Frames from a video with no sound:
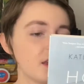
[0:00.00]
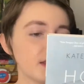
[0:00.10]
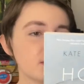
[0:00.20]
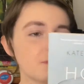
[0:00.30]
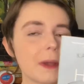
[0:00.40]

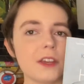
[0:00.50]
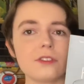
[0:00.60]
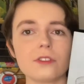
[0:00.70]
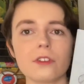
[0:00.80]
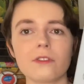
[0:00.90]
It's
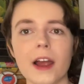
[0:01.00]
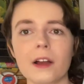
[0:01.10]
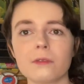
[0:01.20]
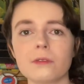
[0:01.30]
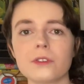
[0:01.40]
based
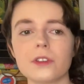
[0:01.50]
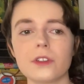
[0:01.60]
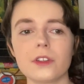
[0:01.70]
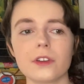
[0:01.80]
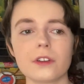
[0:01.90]
around
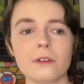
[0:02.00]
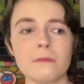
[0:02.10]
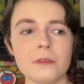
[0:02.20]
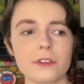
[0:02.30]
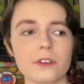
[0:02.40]
the
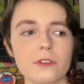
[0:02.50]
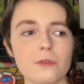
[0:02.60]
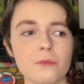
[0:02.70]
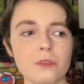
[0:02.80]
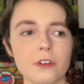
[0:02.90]

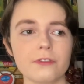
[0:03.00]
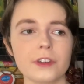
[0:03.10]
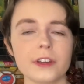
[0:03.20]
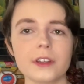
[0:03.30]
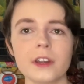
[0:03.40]
mythical
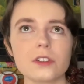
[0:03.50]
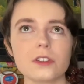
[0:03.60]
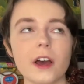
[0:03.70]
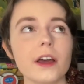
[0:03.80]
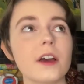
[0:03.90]
prophet,
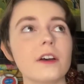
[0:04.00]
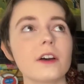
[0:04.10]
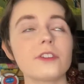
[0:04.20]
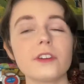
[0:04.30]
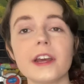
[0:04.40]
I
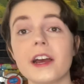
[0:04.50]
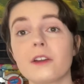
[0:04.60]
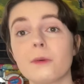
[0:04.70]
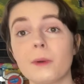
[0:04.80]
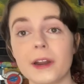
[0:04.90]
don't know how
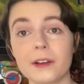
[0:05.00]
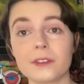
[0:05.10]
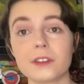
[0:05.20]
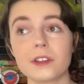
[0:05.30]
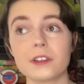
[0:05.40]
to
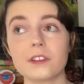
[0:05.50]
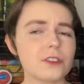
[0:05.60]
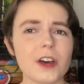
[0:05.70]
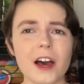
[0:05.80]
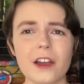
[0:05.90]
pronounce it,
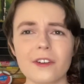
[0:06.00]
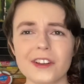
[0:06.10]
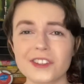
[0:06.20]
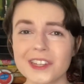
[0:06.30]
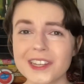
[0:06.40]

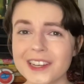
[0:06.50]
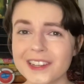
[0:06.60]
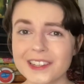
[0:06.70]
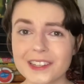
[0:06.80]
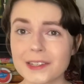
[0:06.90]

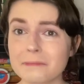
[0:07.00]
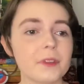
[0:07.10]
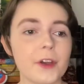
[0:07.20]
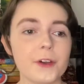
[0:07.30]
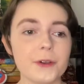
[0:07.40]
Tiresias,
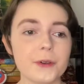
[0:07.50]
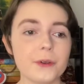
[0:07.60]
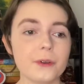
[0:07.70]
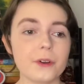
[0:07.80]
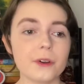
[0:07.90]

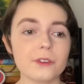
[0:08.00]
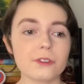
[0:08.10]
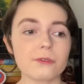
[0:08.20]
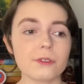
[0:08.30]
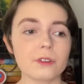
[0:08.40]
who goes
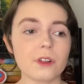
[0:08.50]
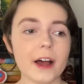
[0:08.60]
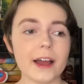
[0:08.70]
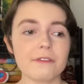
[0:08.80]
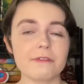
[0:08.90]
through
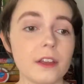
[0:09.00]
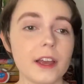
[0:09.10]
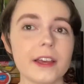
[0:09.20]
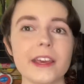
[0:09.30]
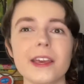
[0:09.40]
life
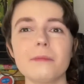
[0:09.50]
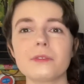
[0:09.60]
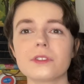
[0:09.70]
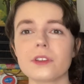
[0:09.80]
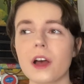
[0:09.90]
and
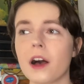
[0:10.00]
keeps